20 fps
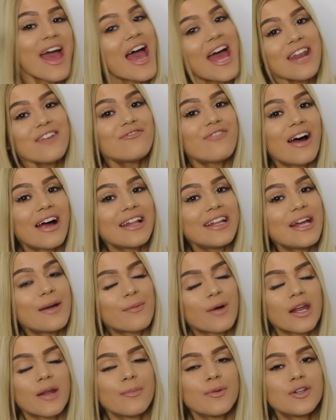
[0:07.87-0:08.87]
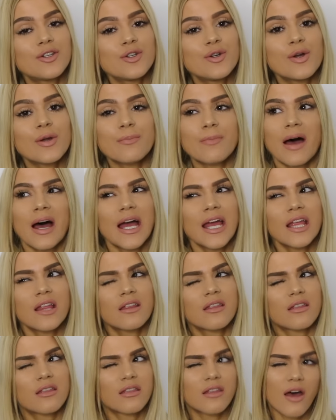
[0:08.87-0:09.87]
And finally, I'm gonna be doing
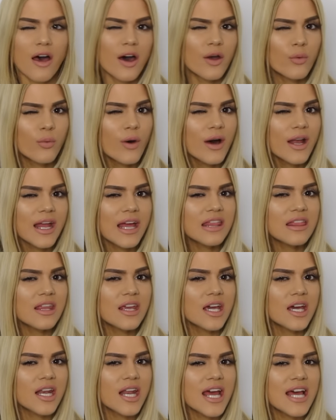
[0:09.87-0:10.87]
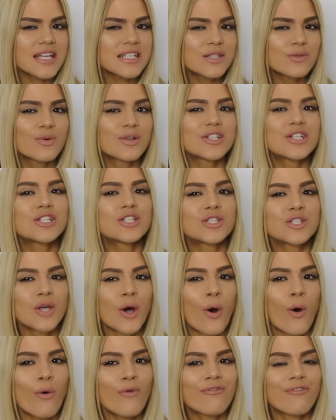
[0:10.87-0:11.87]
my third one, I think it is, which is
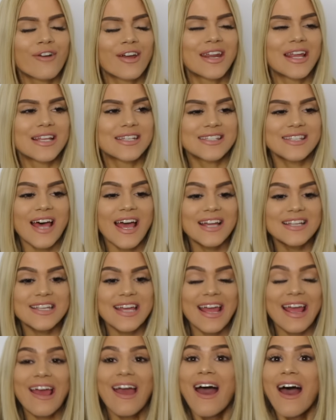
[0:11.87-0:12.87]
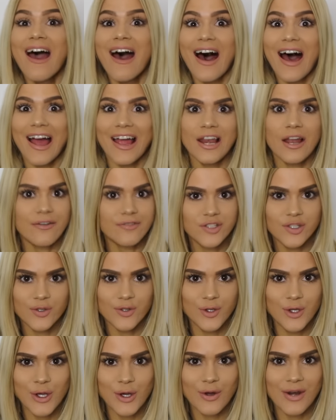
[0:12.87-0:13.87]
so freaking exciting. I love
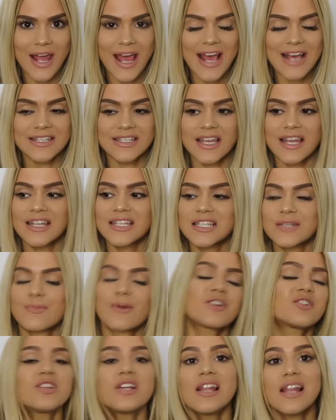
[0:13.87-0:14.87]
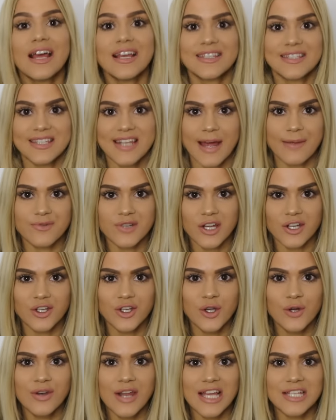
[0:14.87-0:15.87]
doing Q&As, and especially like Snapchat
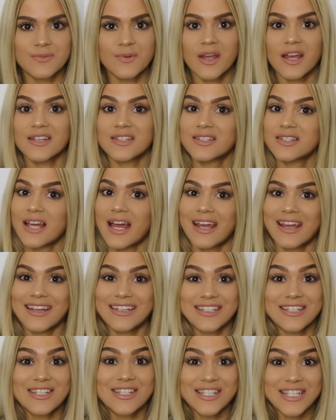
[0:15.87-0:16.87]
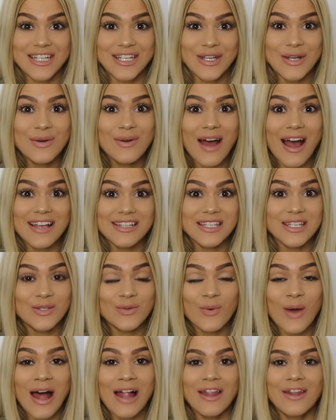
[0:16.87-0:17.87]
Q&As, because I get to see you guys as
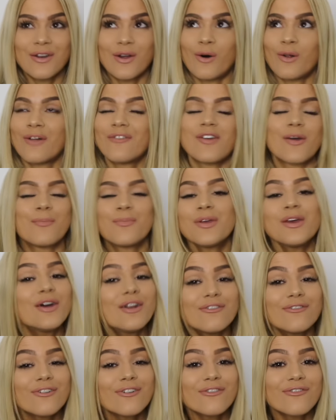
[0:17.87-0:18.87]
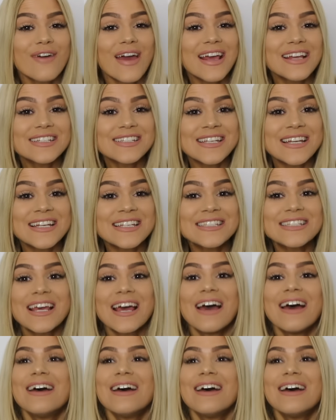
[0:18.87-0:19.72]
well and all of your beautiful faces.